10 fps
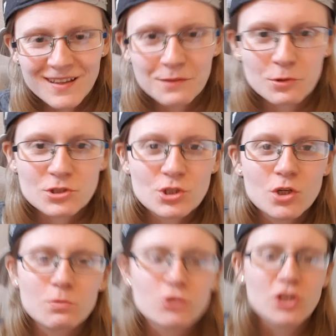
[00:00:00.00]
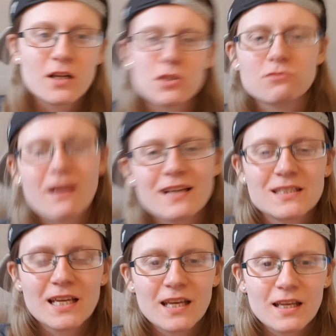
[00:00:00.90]
What's up, Michelle Torez
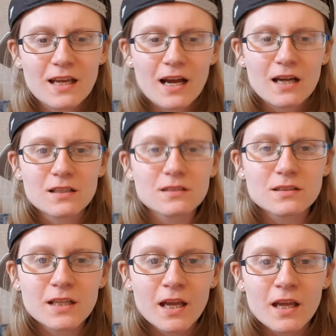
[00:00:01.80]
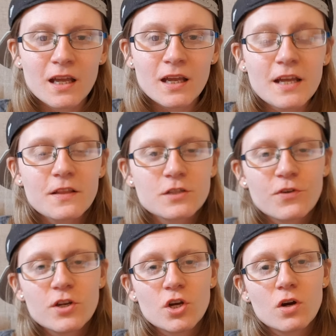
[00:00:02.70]
here, and in this
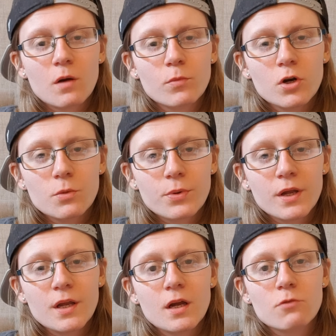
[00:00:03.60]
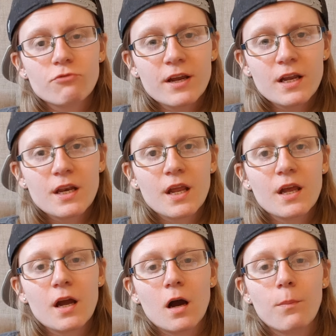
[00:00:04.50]
video I'm going to be
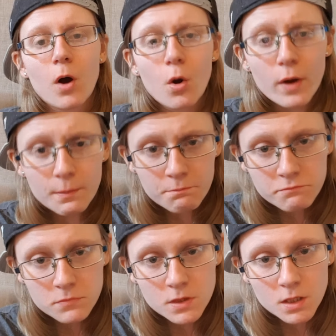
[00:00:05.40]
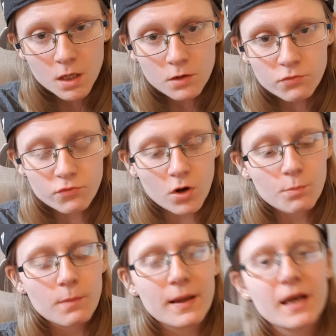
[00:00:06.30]
reading a poem
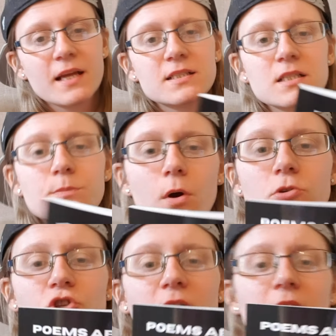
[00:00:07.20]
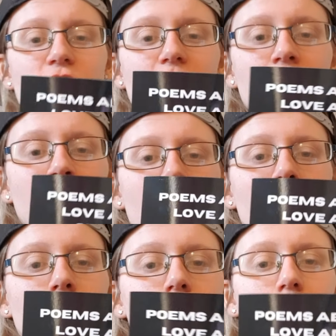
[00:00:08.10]
from my latest poetry collection,
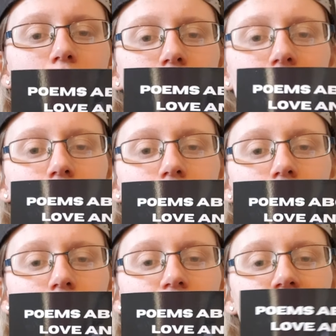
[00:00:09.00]
Poems About Love